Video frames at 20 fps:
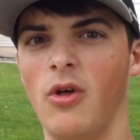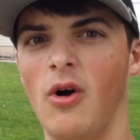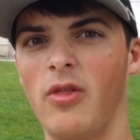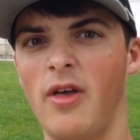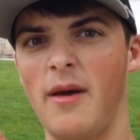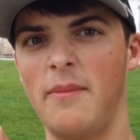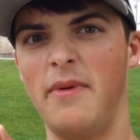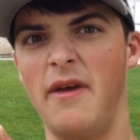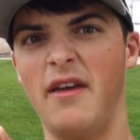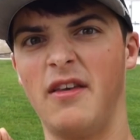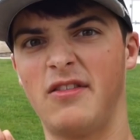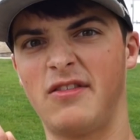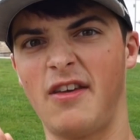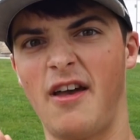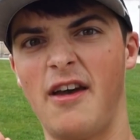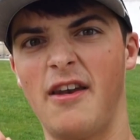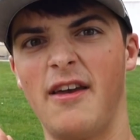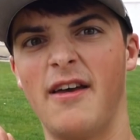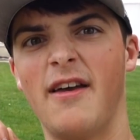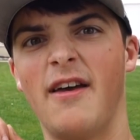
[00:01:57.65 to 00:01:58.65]
all that being
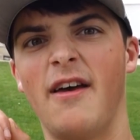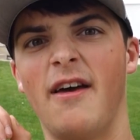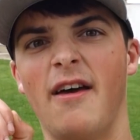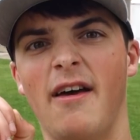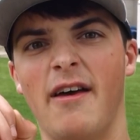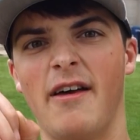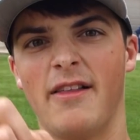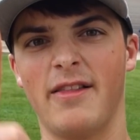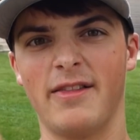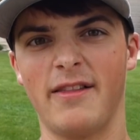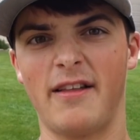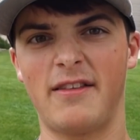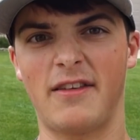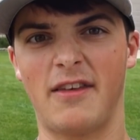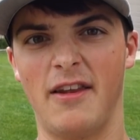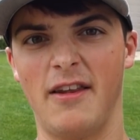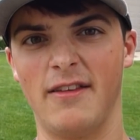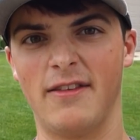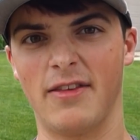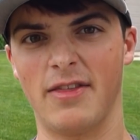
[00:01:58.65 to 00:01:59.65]
said, let's
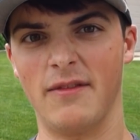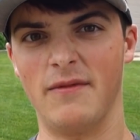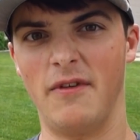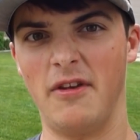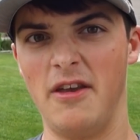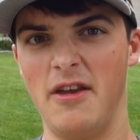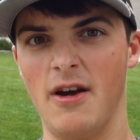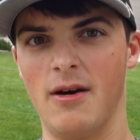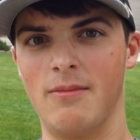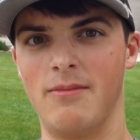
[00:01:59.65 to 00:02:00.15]
get into the video,